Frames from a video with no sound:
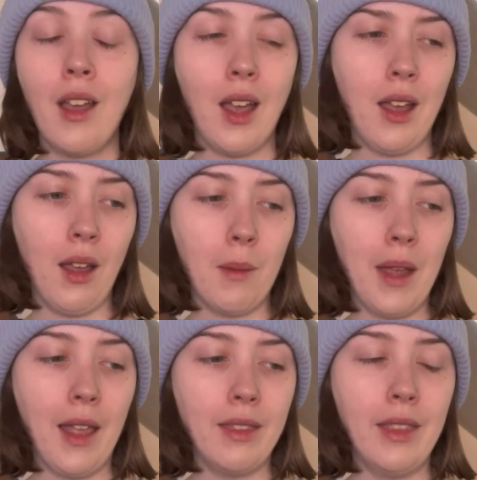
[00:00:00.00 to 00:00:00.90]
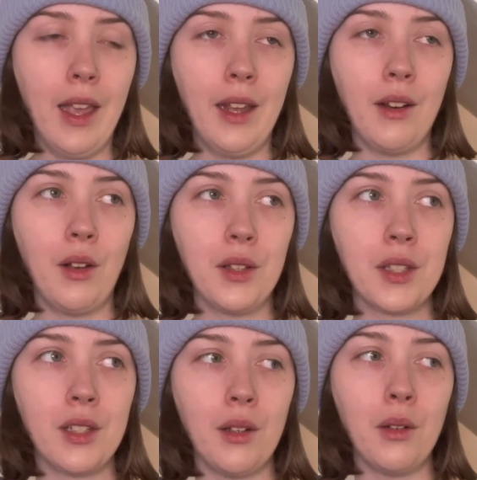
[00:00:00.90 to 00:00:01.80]
and then
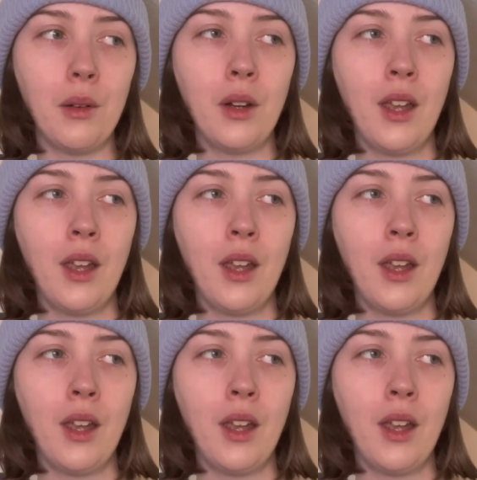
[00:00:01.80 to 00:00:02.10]
also